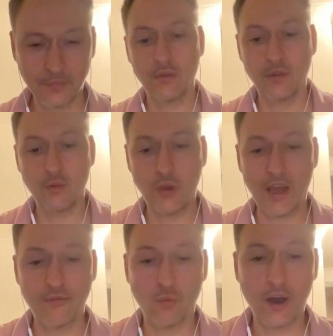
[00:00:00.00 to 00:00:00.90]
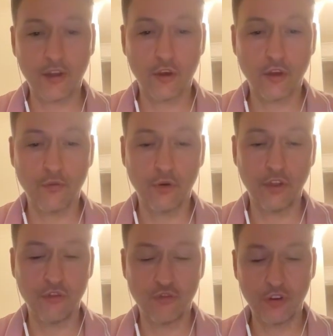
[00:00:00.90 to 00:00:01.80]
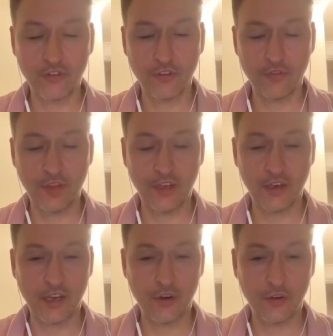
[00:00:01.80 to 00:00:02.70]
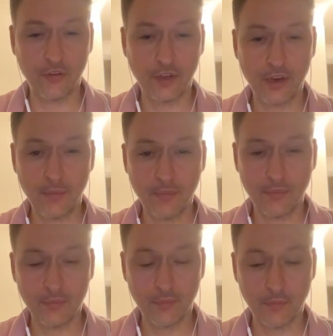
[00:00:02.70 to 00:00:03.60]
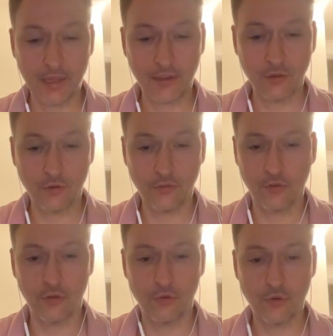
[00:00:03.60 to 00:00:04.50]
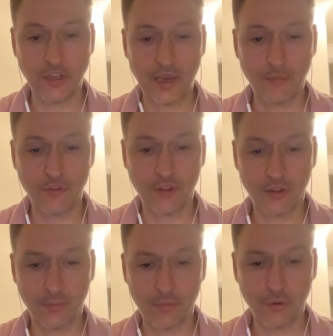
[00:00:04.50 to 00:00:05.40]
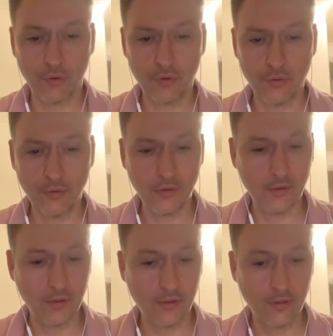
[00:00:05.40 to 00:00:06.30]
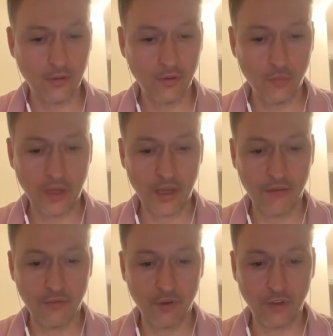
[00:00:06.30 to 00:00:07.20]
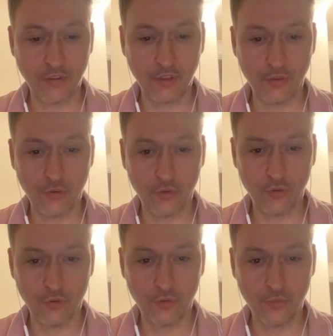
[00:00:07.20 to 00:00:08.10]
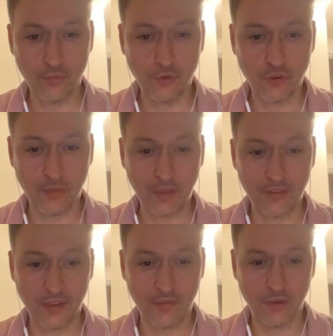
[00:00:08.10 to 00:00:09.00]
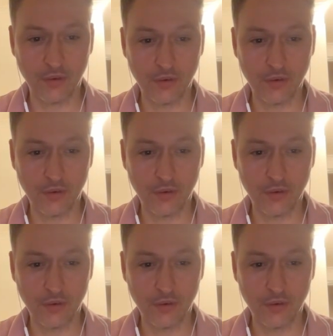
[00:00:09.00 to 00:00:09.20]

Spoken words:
We have white going for his trusted fianchetto setup. Black looks to recapture the pawn. We have knight d2, bishop e7,